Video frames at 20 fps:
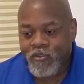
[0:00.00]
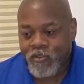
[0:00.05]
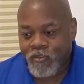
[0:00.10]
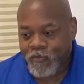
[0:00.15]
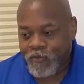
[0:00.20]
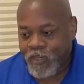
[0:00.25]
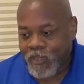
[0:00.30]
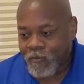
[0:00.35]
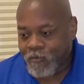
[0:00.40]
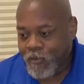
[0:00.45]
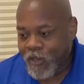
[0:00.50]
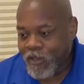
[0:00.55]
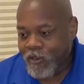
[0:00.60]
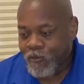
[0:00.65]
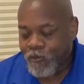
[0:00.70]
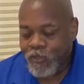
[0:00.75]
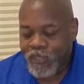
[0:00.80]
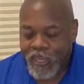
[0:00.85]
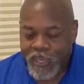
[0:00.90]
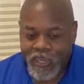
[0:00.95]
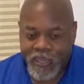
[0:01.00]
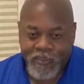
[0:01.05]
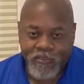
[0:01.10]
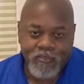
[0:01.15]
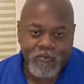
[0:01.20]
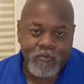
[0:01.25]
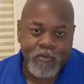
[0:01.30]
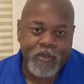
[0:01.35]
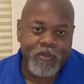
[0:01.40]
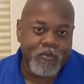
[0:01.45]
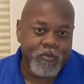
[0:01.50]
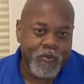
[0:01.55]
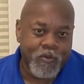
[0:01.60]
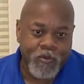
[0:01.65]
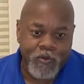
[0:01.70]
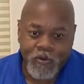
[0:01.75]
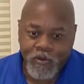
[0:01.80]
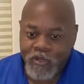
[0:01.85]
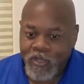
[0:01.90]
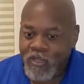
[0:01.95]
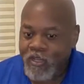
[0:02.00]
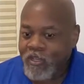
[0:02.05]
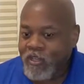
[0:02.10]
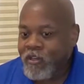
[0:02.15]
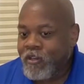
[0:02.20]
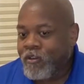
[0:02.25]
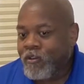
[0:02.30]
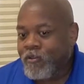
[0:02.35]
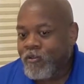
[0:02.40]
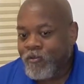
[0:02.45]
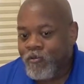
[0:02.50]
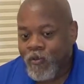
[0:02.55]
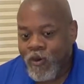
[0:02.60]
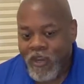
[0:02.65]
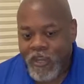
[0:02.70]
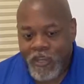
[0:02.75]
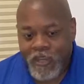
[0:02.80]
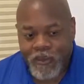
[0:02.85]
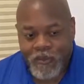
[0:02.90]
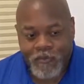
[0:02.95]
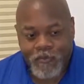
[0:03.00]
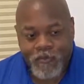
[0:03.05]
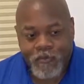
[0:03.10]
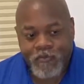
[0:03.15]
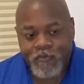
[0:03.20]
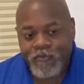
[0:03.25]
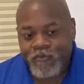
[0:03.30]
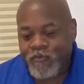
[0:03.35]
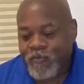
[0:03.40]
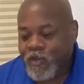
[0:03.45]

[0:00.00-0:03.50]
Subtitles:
So get my own case, motherboard, RAM.